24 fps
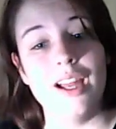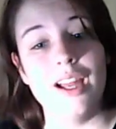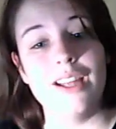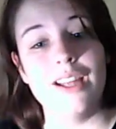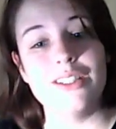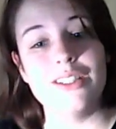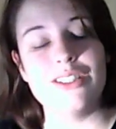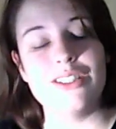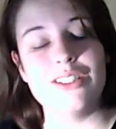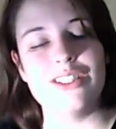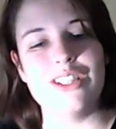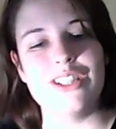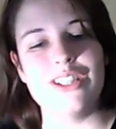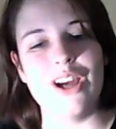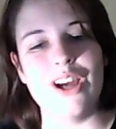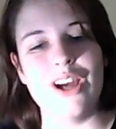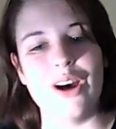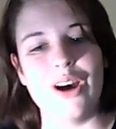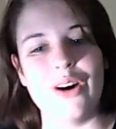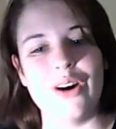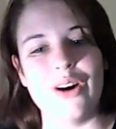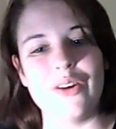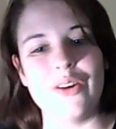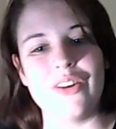
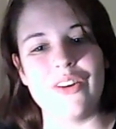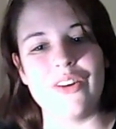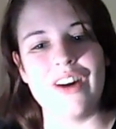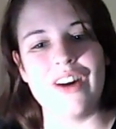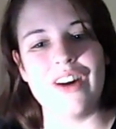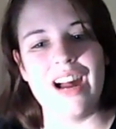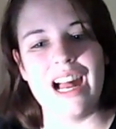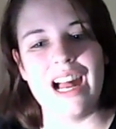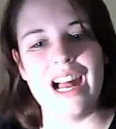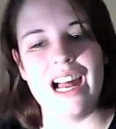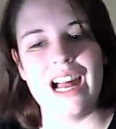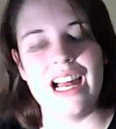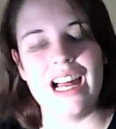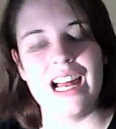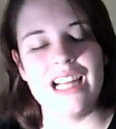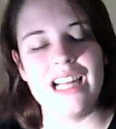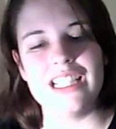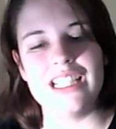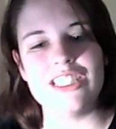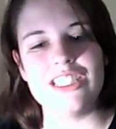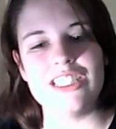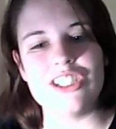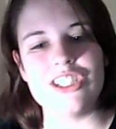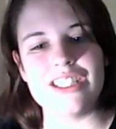So,
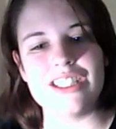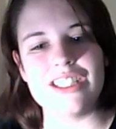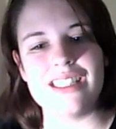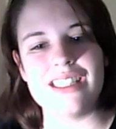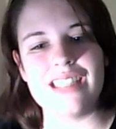just